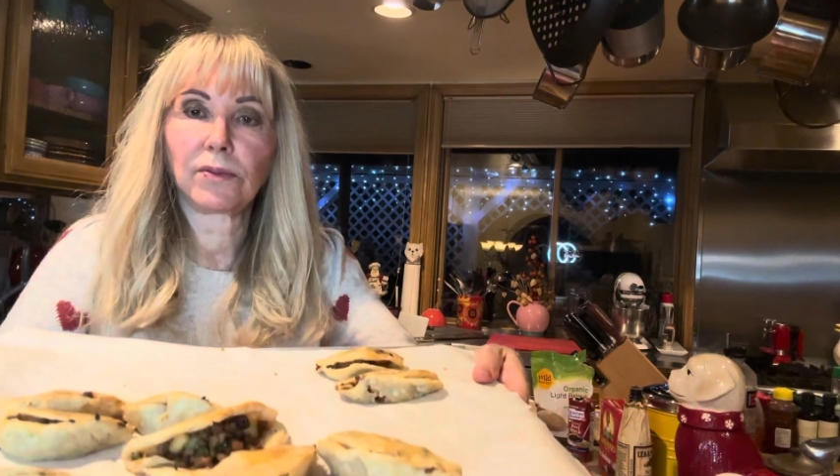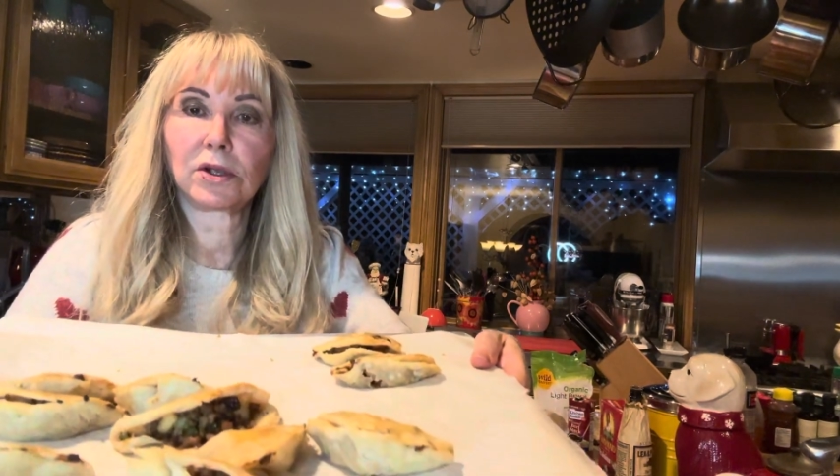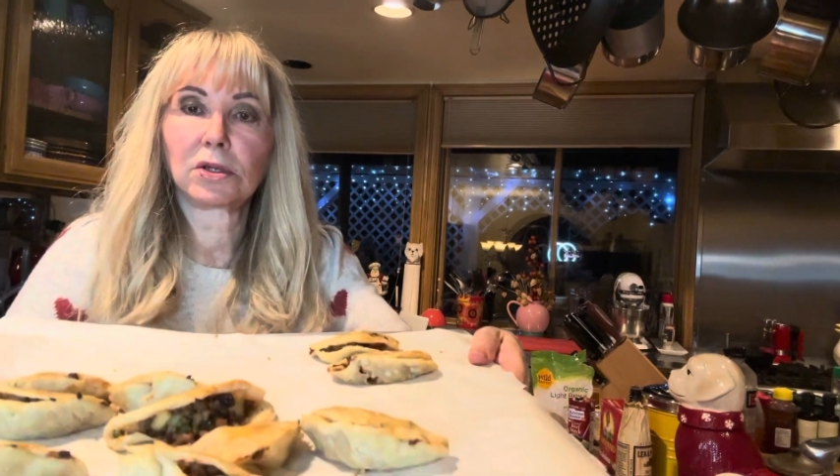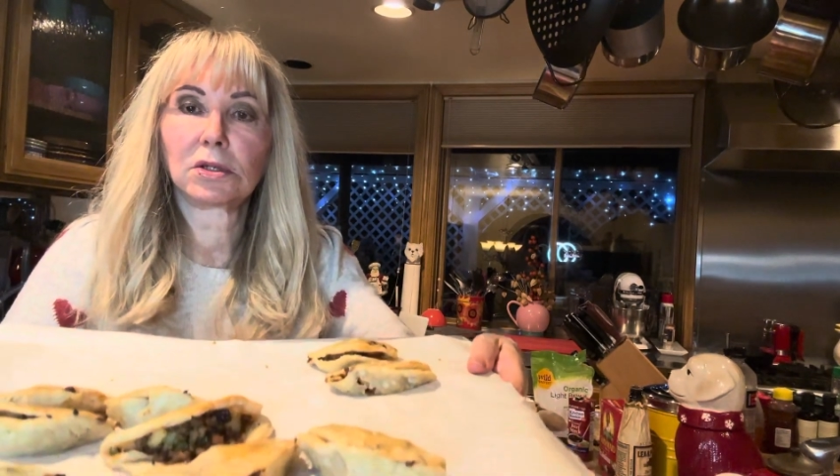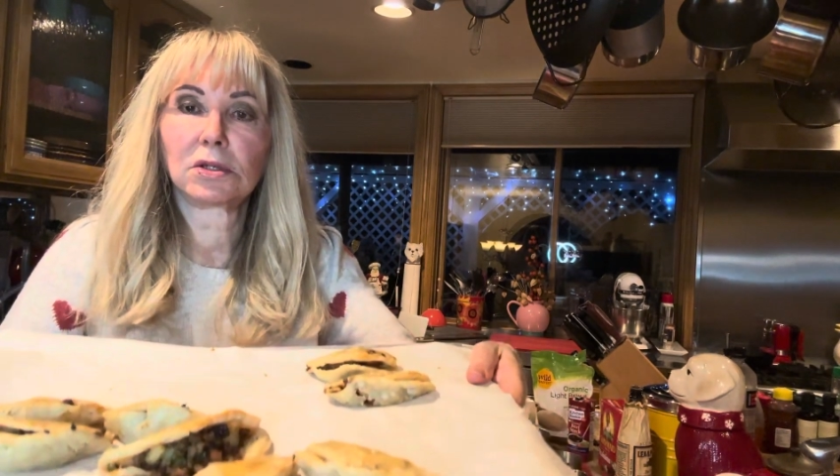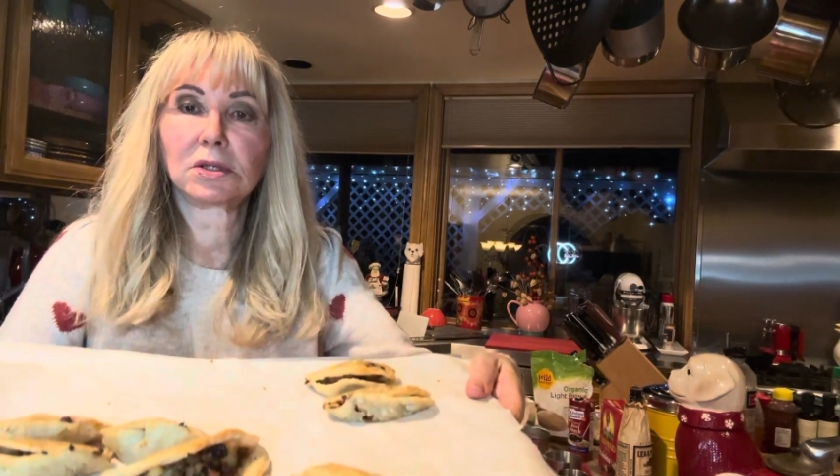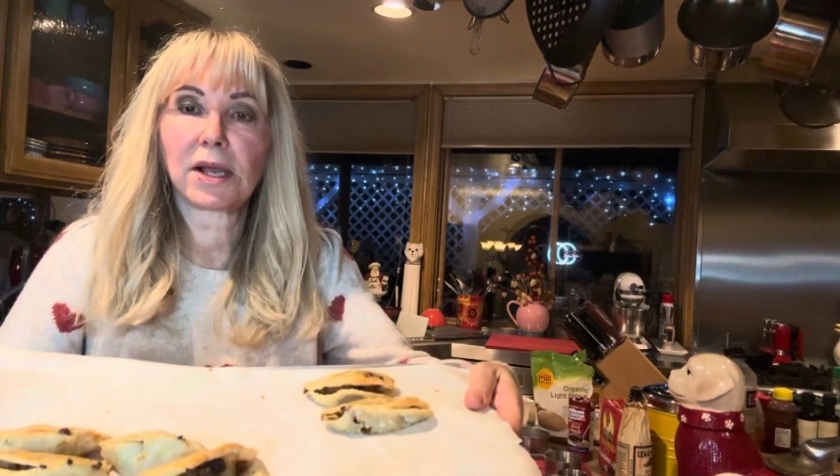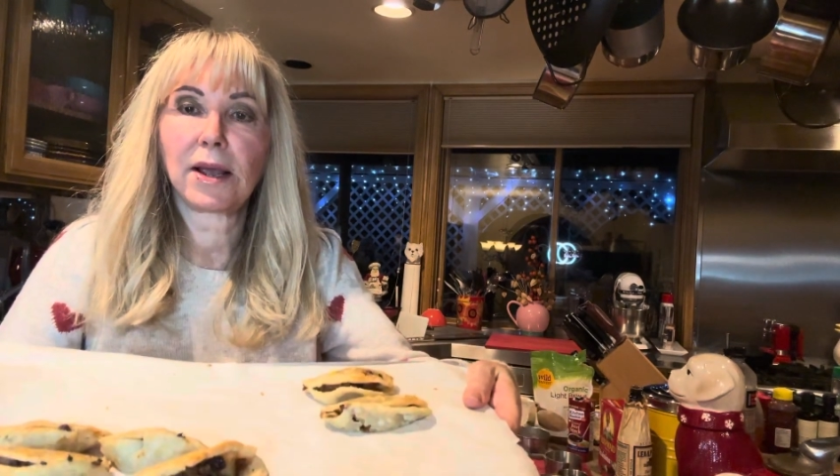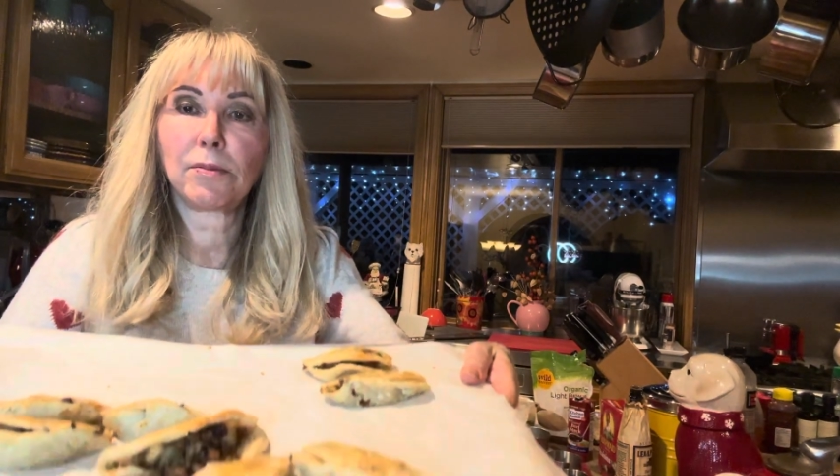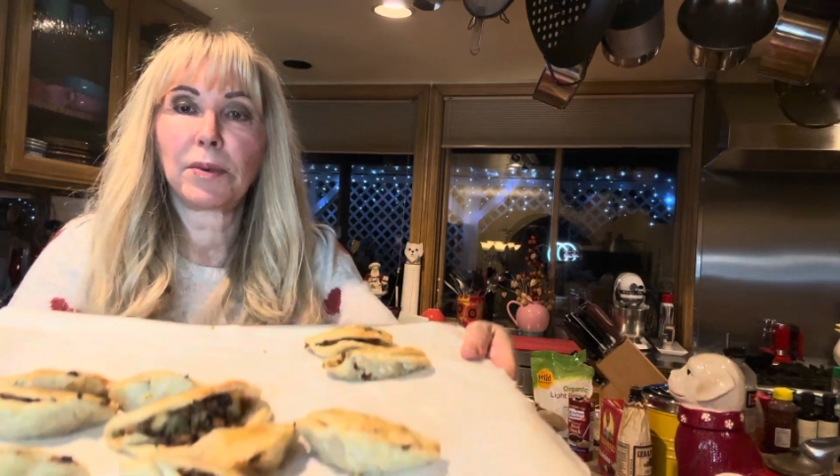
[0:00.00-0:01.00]
There's
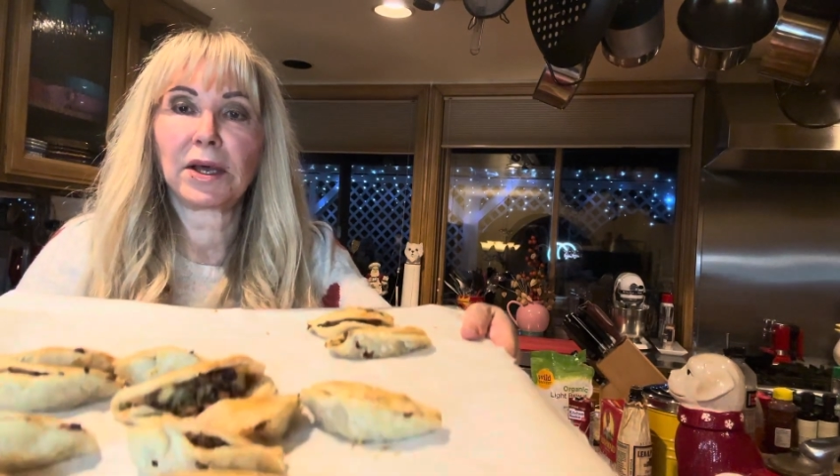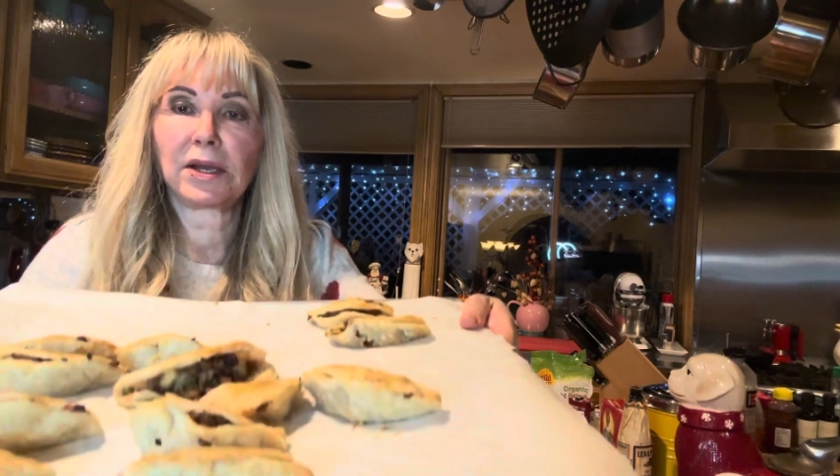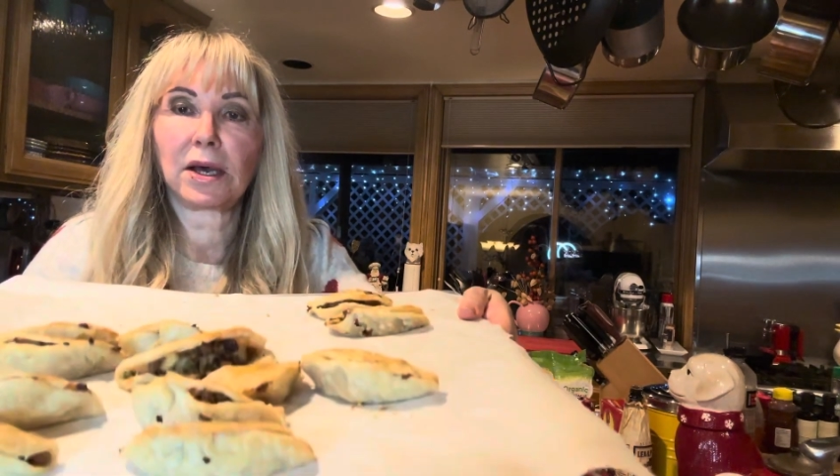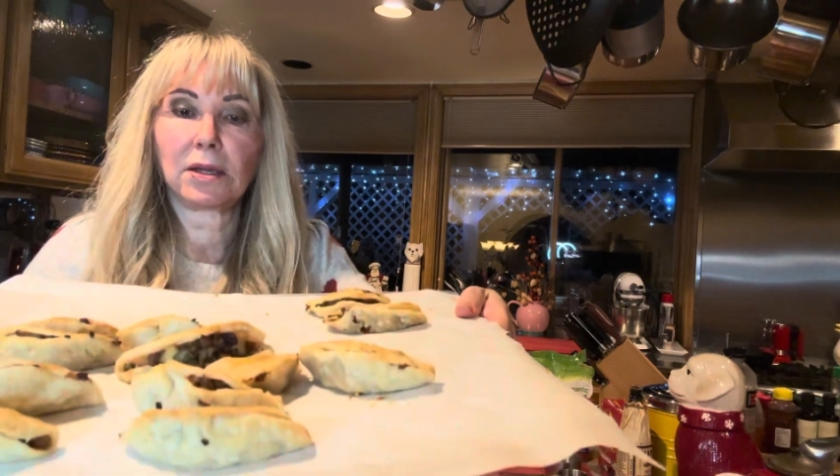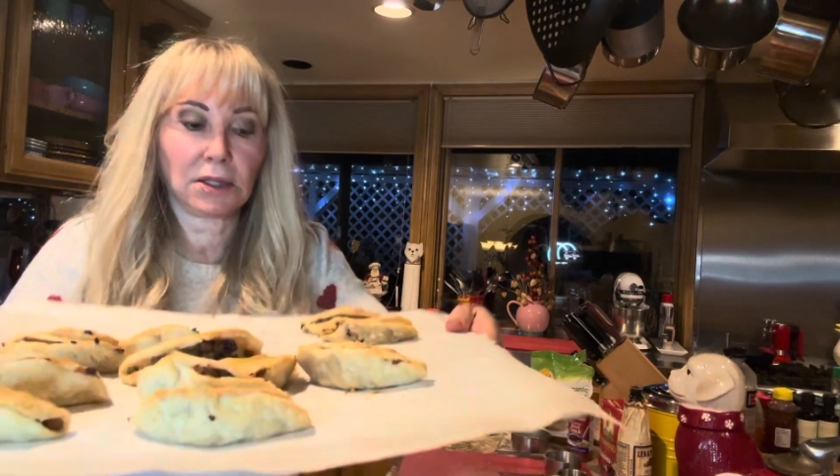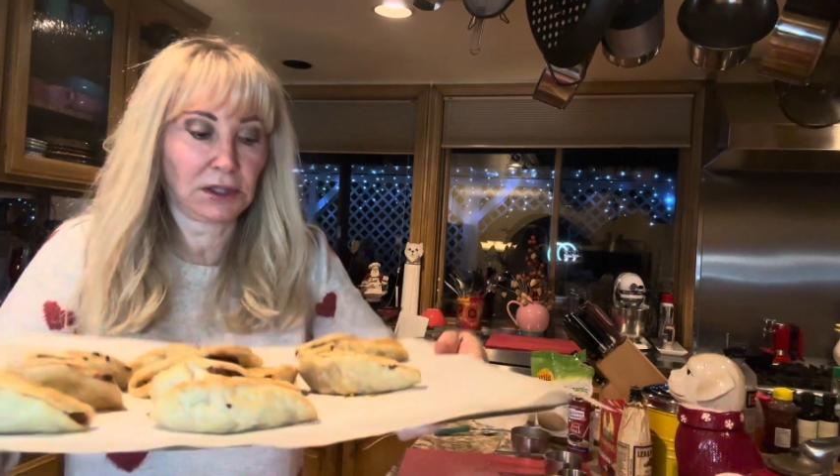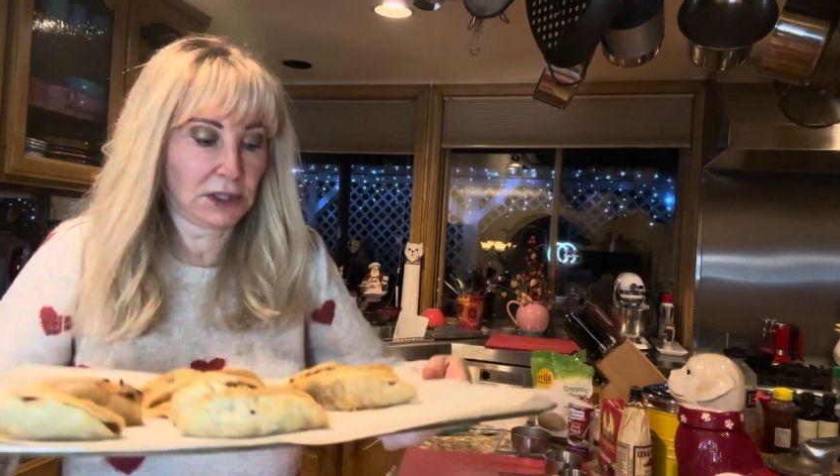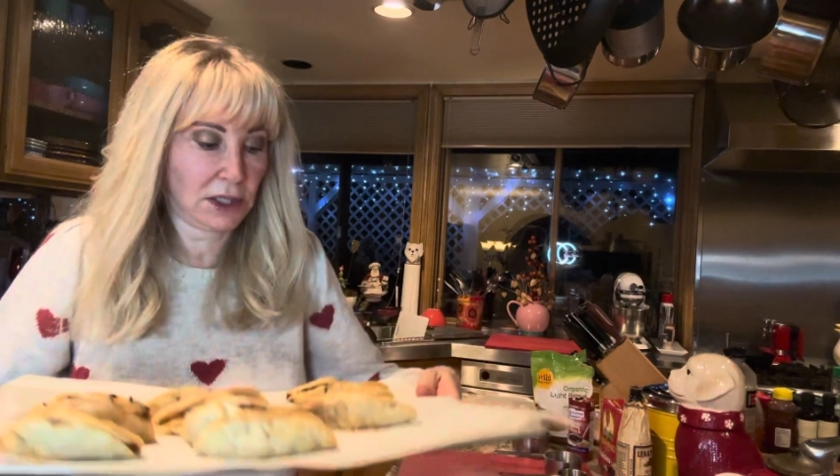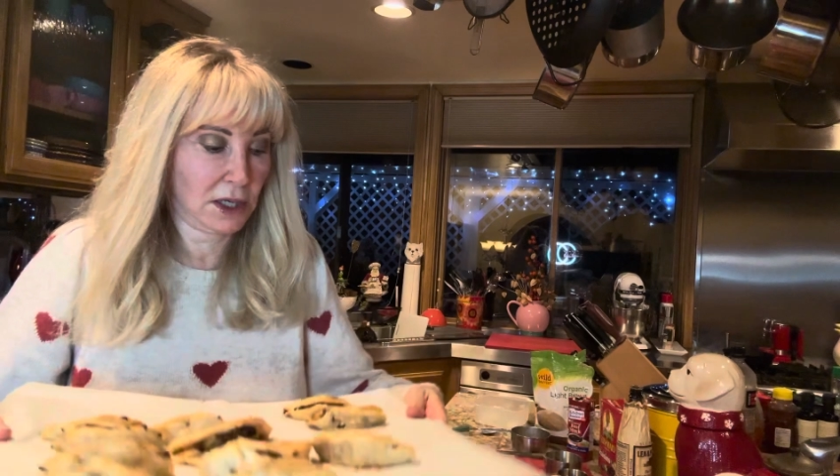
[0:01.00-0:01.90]
empanadas.